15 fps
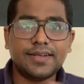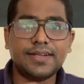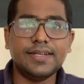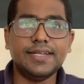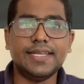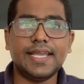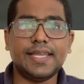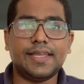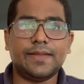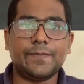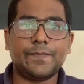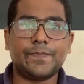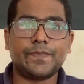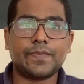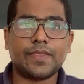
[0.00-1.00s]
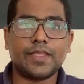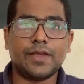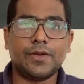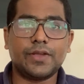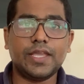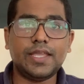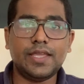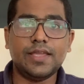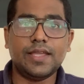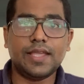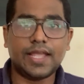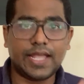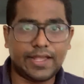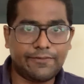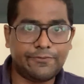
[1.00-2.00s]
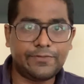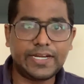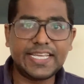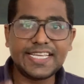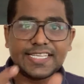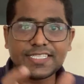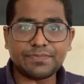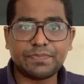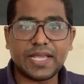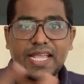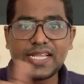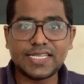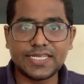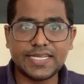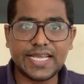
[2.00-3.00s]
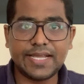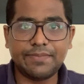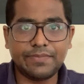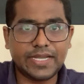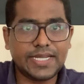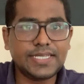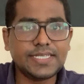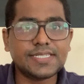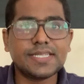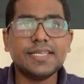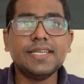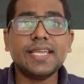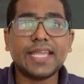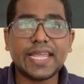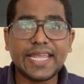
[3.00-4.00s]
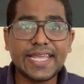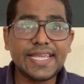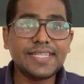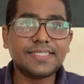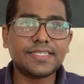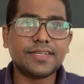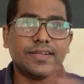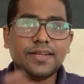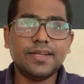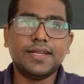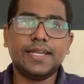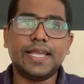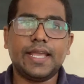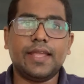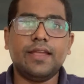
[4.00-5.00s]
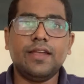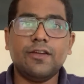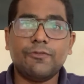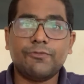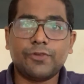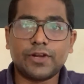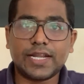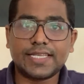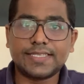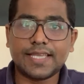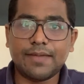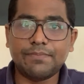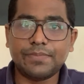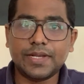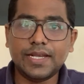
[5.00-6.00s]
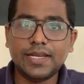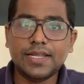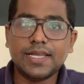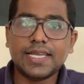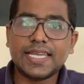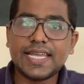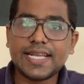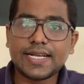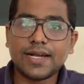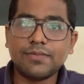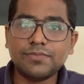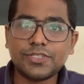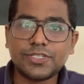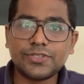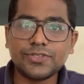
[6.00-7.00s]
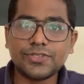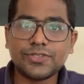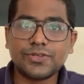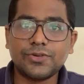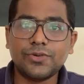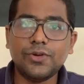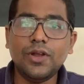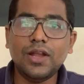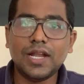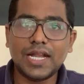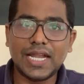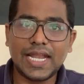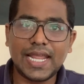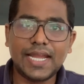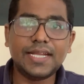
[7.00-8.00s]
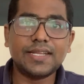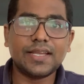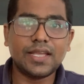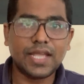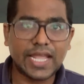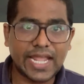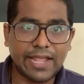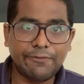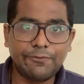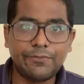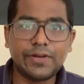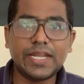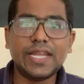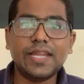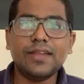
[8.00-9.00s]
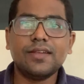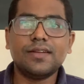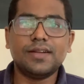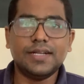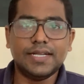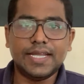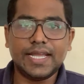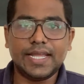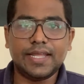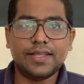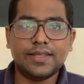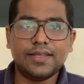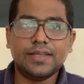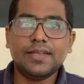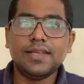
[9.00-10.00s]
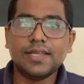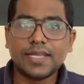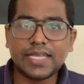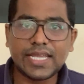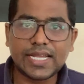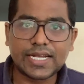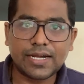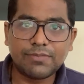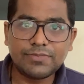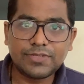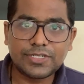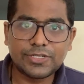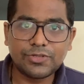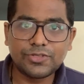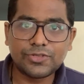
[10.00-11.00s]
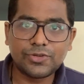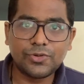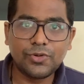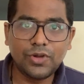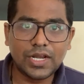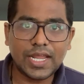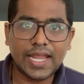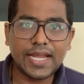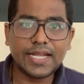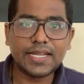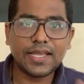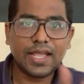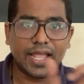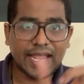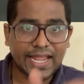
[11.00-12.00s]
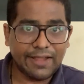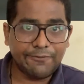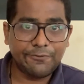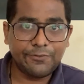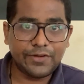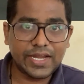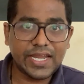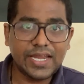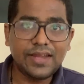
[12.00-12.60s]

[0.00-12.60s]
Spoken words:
day. Okay, every space day means each day. For example, he comes to school late every day. He comes to school late every